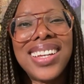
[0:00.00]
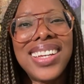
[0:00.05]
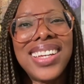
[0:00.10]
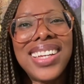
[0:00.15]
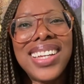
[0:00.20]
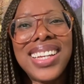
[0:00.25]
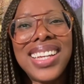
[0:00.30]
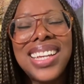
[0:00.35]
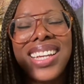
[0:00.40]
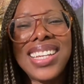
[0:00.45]

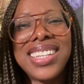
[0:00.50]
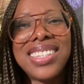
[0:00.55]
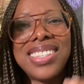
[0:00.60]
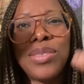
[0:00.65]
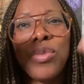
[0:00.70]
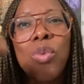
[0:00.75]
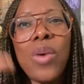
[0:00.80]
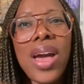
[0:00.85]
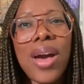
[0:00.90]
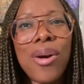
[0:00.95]
his
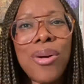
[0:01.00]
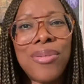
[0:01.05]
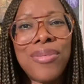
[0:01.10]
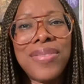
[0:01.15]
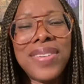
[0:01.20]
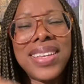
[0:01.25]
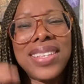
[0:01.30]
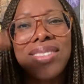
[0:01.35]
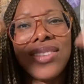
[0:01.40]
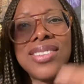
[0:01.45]
wealth
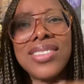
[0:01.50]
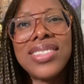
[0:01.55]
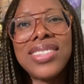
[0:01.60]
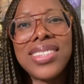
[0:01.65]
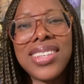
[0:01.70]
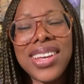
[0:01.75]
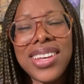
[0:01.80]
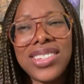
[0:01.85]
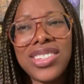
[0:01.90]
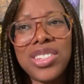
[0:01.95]
is
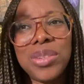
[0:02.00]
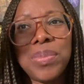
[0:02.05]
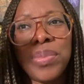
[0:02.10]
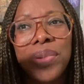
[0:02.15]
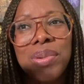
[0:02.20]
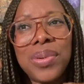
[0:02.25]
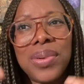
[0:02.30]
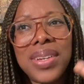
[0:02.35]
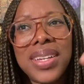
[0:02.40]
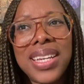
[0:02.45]

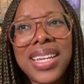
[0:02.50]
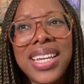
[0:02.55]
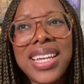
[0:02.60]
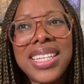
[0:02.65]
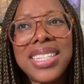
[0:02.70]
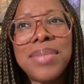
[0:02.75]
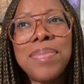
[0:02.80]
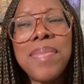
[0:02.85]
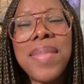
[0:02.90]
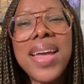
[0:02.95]
unsearchable,
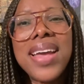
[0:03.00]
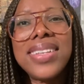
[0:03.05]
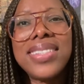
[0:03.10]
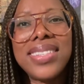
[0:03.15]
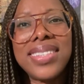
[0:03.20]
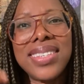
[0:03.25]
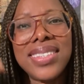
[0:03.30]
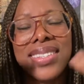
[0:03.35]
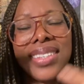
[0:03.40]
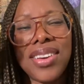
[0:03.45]
his
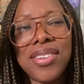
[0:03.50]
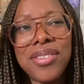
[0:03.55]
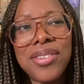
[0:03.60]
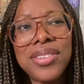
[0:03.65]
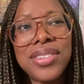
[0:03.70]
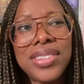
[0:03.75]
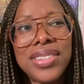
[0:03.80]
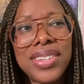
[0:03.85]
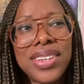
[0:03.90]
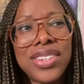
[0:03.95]
mercies are
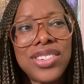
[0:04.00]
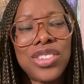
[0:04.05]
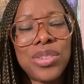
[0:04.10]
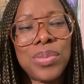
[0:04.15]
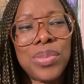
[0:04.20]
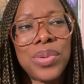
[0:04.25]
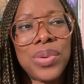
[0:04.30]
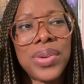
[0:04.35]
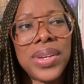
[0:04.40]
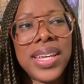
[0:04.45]

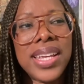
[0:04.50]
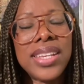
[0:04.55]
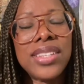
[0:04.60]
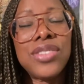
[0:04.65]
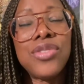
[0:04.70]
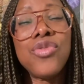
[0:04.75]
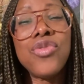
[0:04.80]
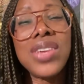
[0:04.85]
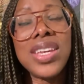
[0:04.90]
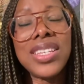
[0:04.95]
unsearchable,
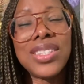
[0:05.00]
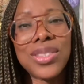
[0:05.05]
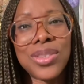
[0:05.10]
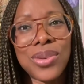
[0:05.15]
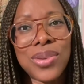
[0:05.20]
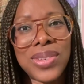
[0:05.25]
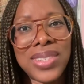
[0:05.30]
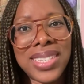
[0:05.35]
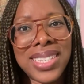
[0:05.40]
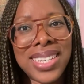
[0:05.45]
his
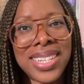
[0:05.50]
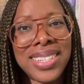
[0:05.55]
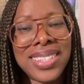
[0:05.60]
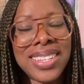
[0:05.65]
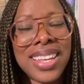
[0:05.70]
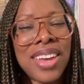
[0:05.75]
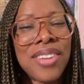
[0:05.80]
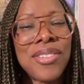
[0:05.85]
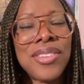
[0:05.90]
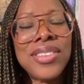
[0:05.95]
resources
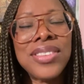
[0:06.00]
are